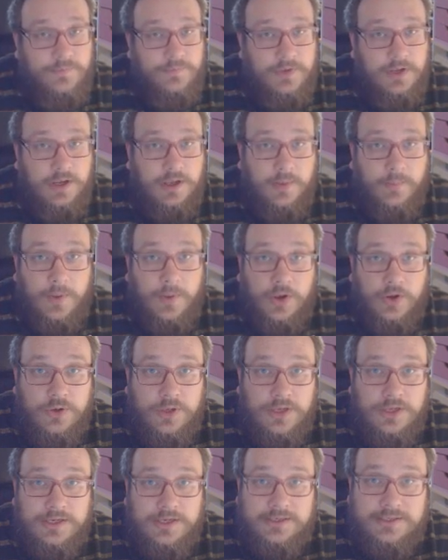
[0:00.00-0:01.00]
Like I'm only
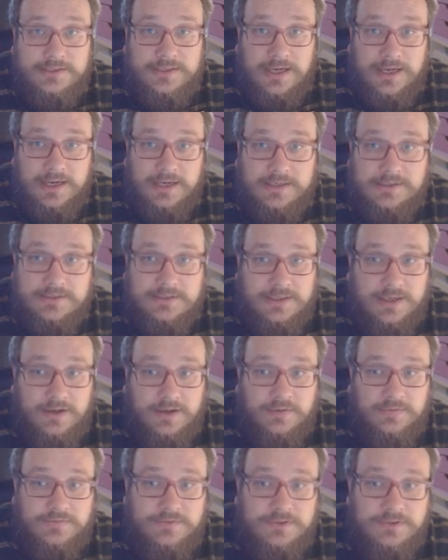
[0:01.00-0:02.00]
going to tag
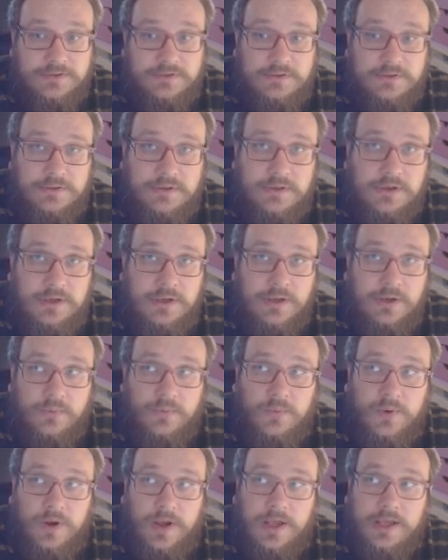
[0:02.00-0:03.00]
stuffs
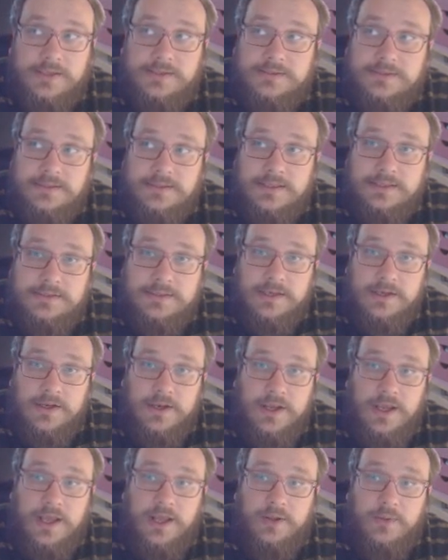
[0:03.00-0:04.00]
in ways that's going
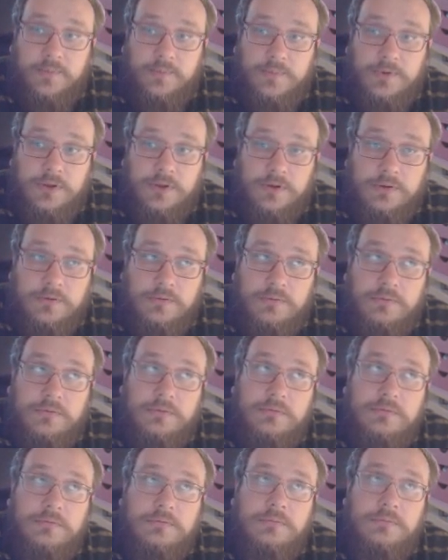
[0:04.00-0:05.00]
to help you
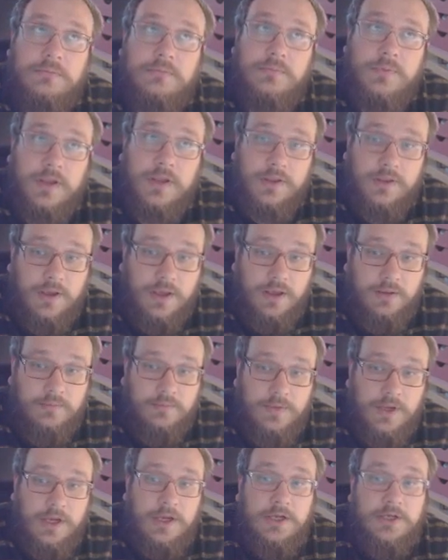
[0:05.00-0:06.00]
play the game.
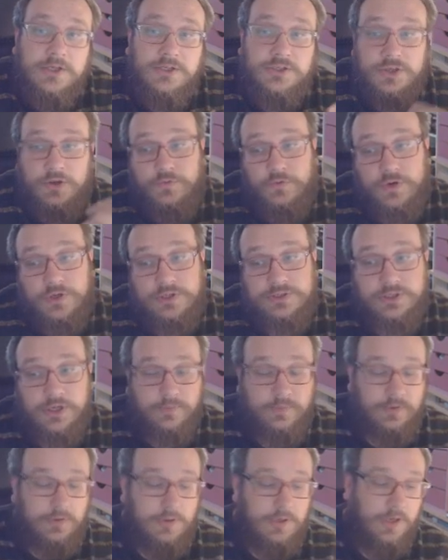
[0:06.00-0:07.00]
So for
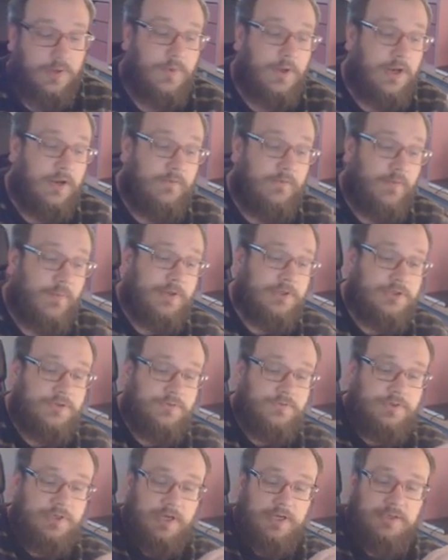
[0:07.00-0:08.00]
example, I'm going to have a bunch
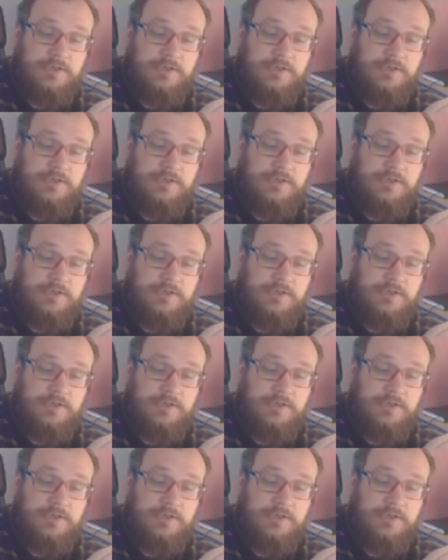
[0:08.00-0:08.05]
of tags.